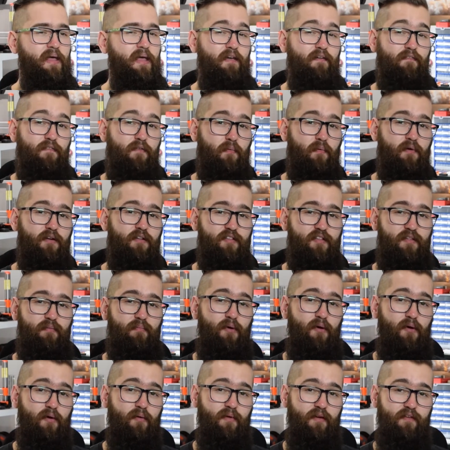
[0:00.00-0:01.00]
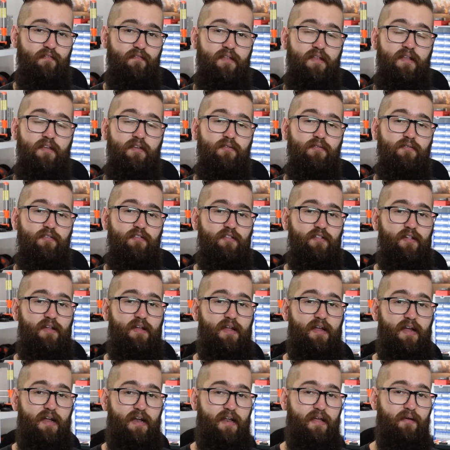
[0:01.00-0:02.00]
If you want to see more of my videos,
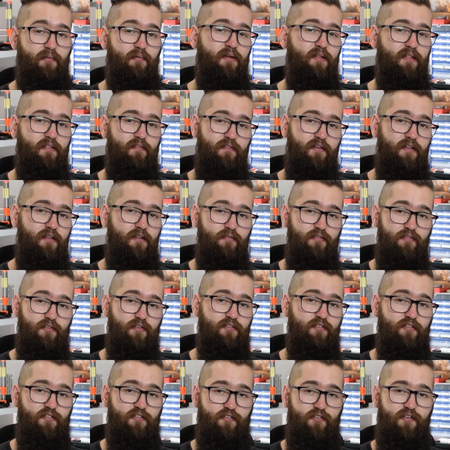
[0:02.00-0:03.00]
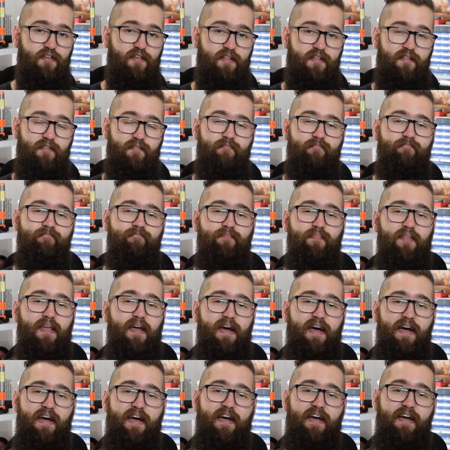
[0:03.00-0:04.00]
click one of the videos on screen,
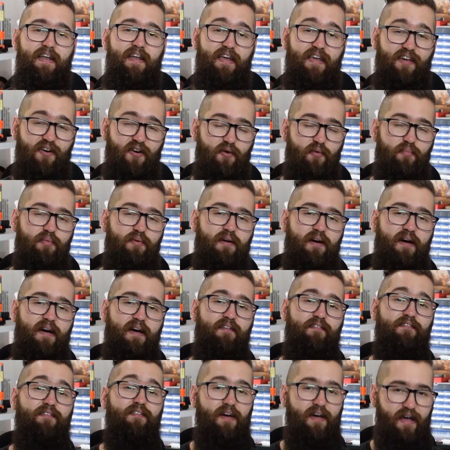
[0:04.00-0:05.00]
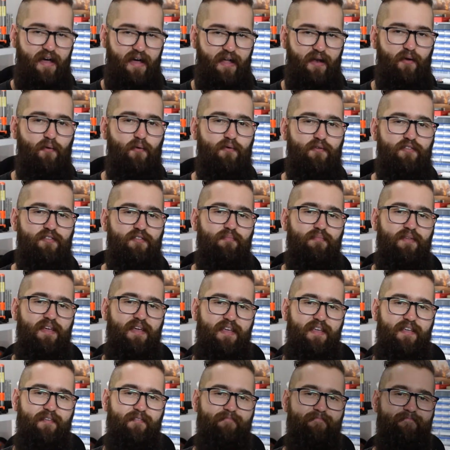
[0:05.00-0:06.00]
and I hope you have an awesome
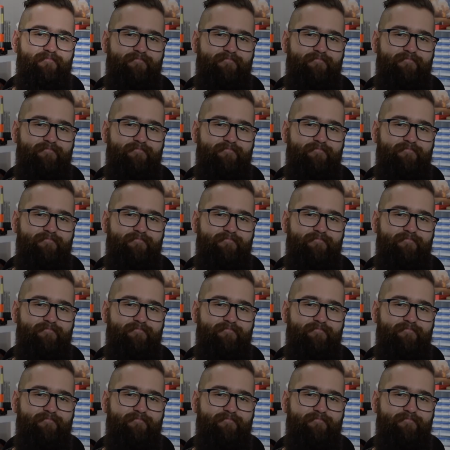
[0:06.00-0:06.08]
day.